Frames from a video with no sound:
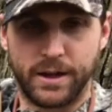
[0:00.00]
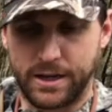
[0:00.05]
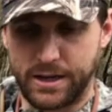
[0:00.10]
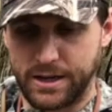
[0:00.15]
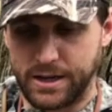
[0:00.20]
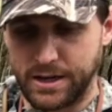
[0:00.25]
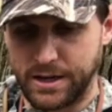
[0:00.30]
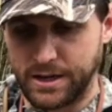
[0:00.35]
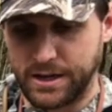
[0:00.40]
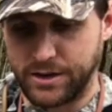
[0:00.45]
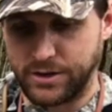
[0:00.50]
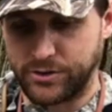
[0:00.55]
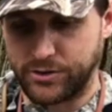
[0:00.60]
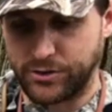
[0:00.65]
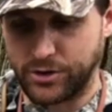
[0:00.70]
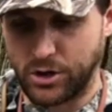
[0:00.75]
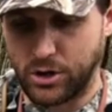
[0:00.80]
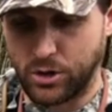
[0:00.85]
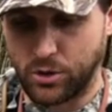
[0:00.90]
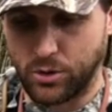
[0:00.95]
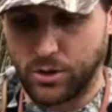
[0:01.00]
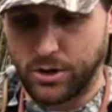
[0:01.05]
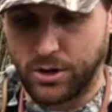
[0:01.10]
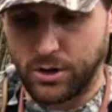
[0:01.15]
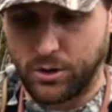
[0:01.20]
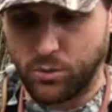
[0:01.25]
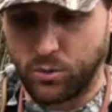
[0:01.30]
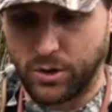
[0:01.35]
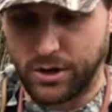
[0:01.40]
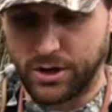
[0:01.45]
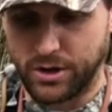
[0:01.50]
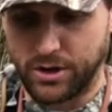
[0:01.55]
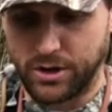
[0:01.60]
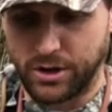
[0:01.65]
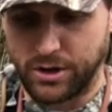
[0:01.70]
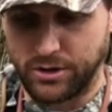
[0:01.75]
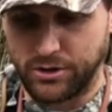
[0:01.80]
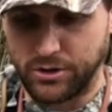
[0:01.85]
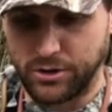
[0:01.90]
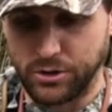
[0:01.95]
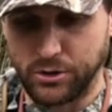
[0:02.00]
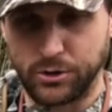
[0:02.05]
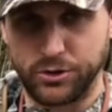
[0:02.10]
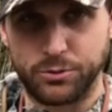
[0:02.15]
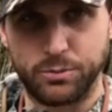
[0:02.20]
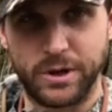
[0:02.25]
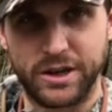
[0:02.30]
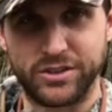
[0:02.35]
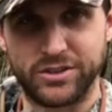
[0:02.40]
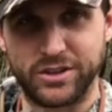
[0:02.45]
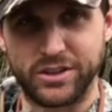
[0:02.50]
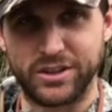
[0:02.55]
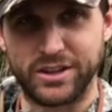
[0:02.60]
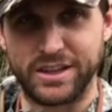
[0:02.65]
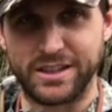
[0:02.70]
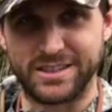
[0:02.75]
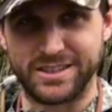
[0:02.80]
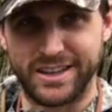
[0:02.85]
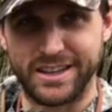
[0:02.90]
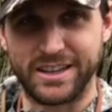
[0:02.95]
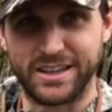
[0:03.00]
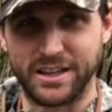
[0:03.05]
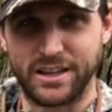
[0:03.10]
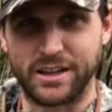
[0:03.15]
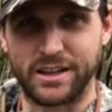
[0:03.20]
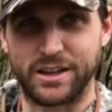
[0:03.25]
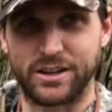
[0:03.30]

And so what you're going to do is basically it's like a